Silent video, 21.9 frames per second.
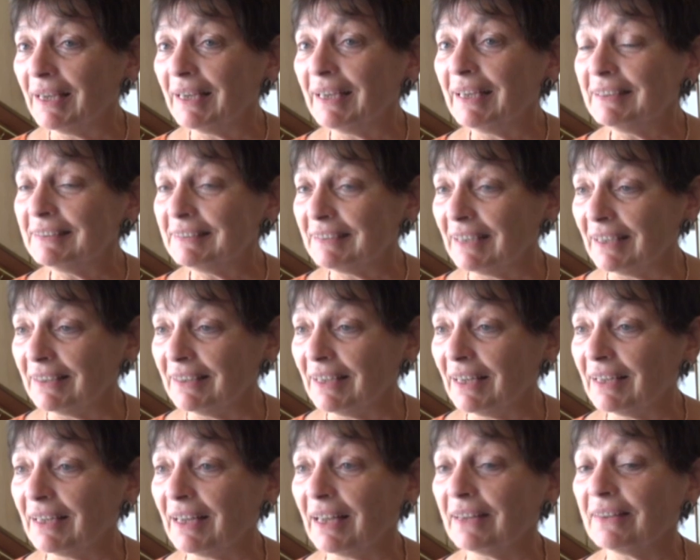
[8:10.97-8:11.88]
He said
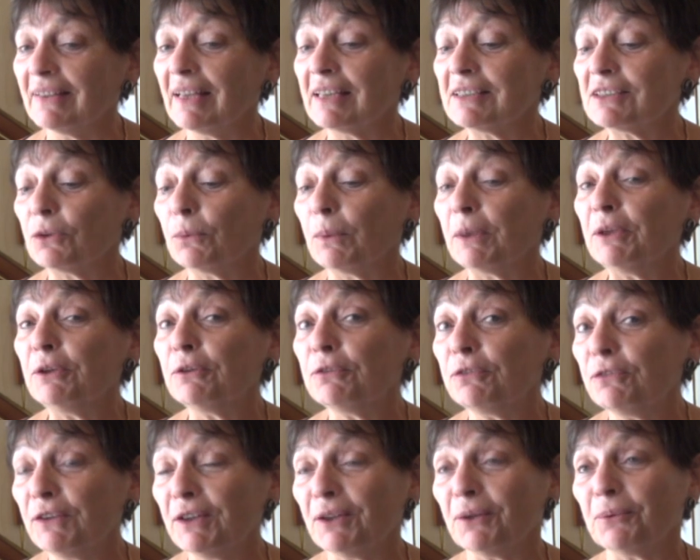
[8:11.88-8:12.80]
that, and that's the way you
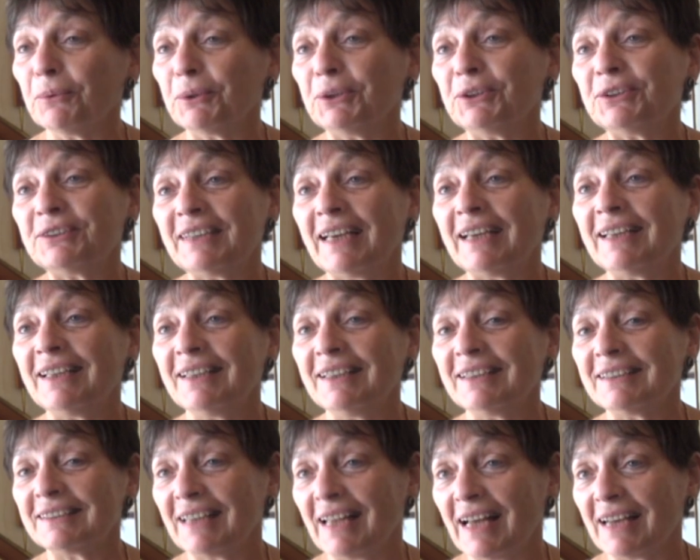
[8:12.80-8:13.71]
feel when you're taking
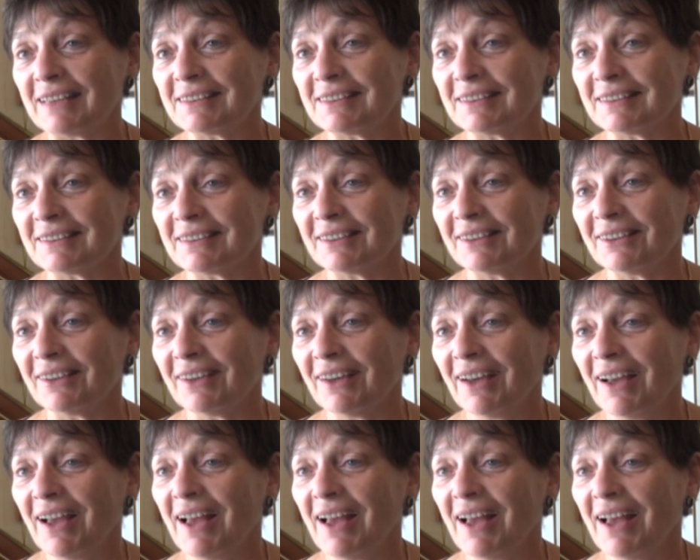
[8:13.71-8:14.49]
these classes here.